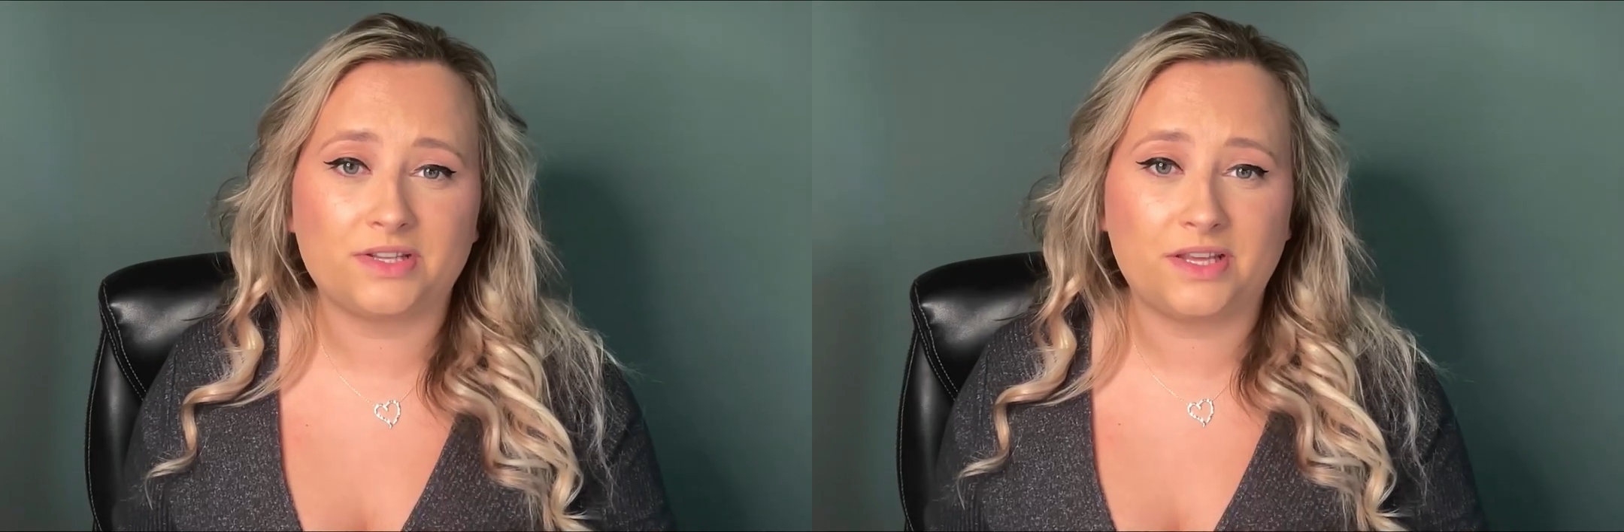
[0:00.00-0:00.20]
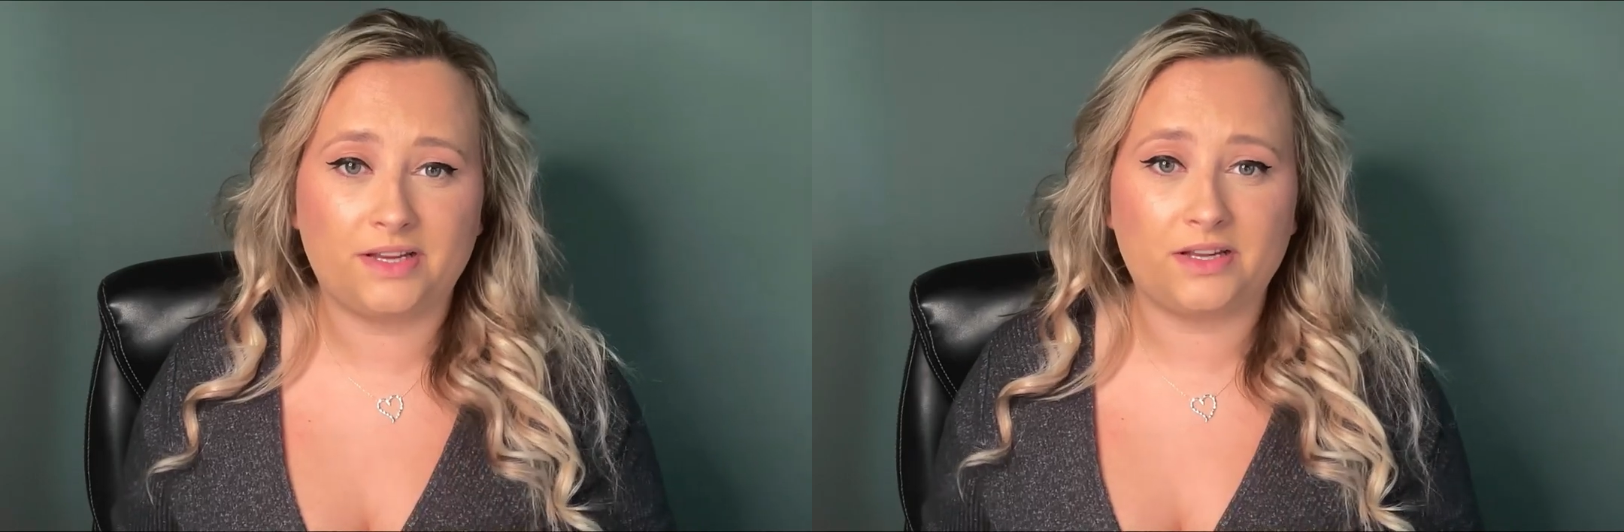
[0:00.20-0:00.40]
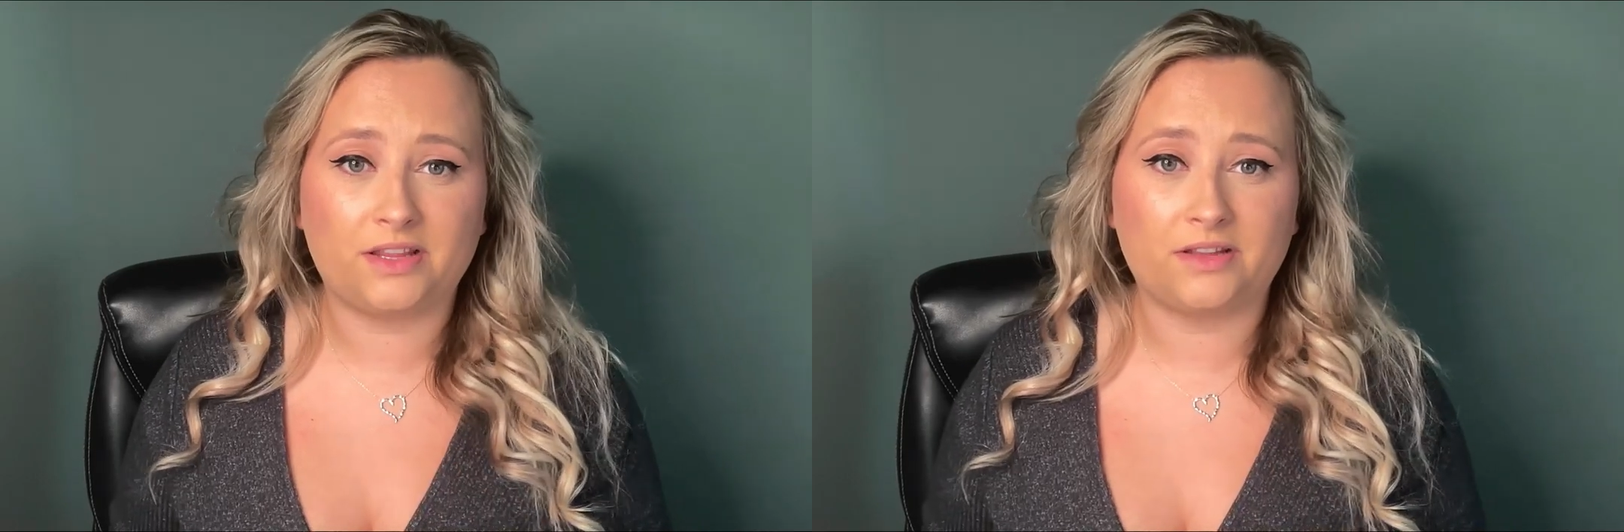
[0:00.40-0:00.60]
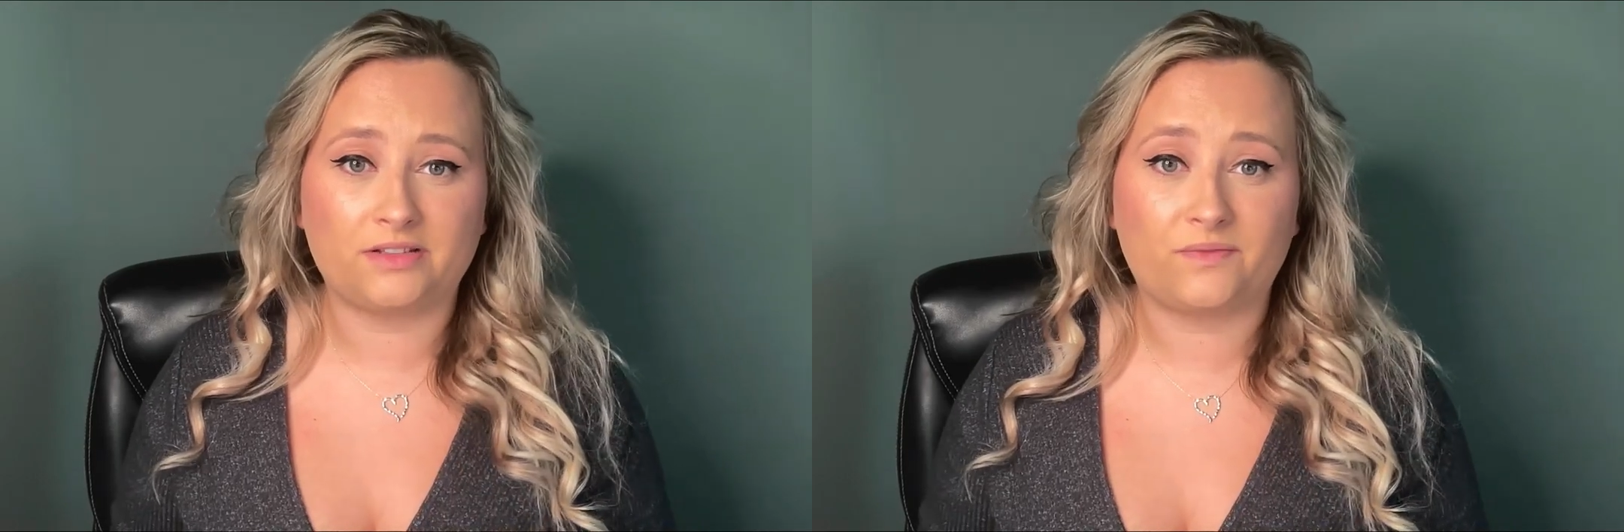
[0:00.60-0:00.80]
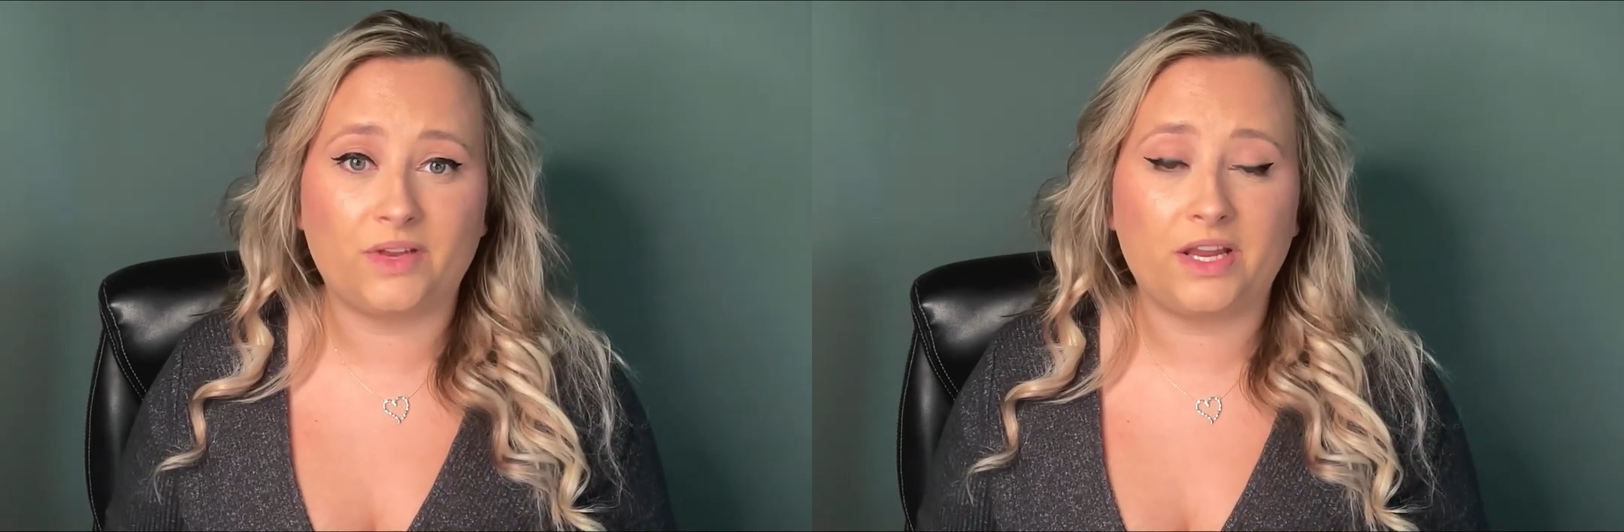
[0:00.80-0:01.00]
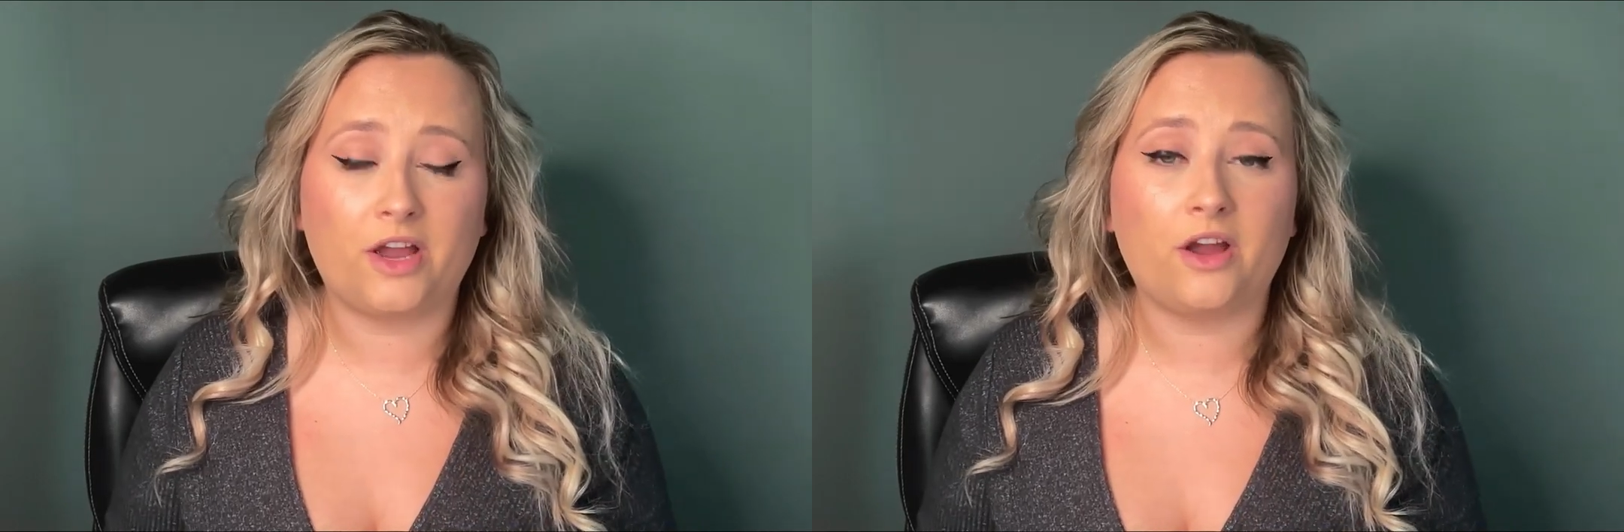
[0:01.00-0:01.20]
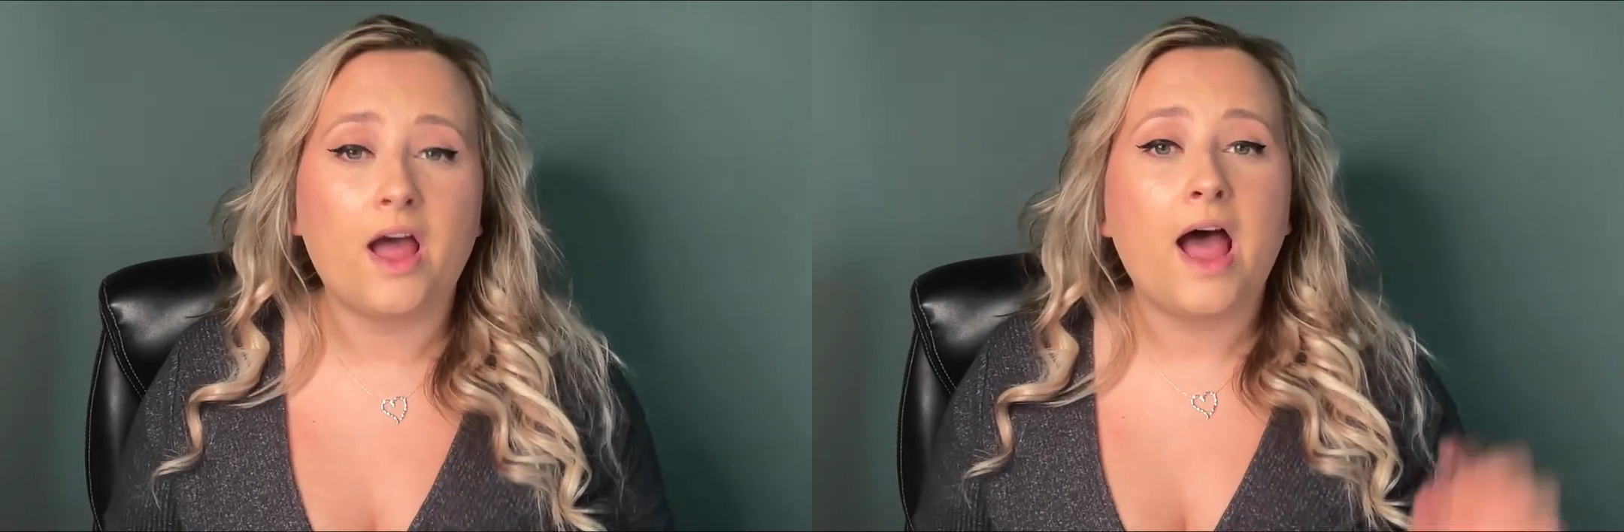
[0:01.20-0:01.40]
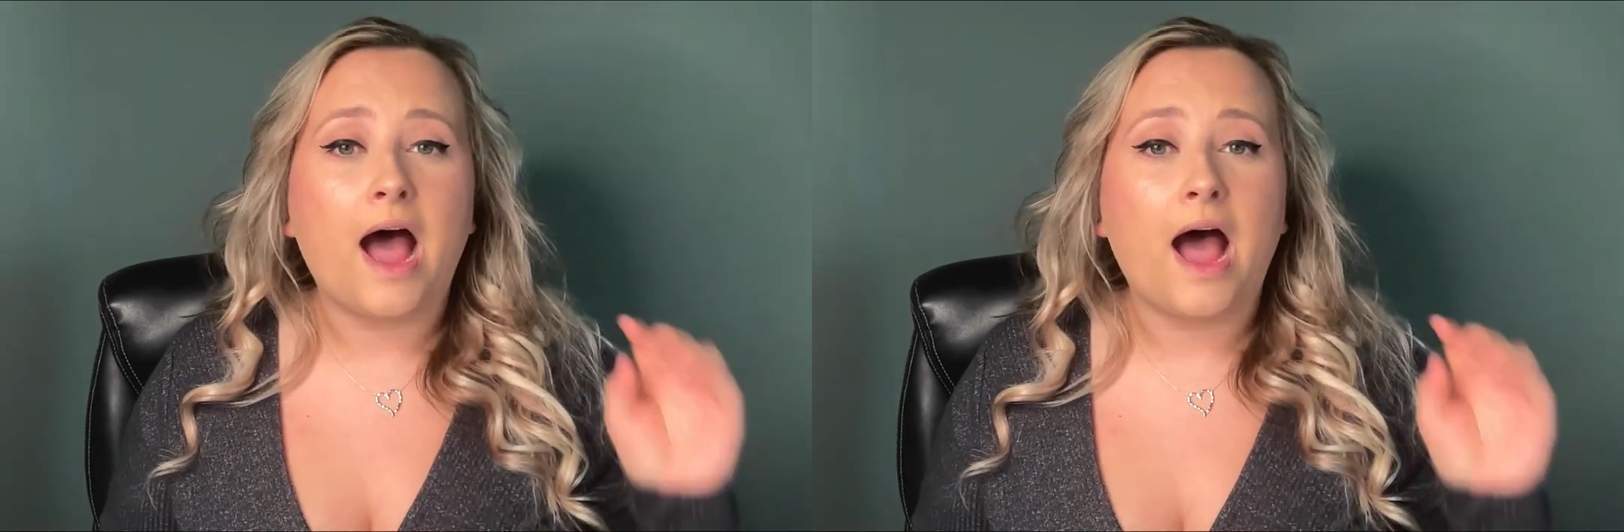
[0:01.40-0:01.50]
to the end of this video,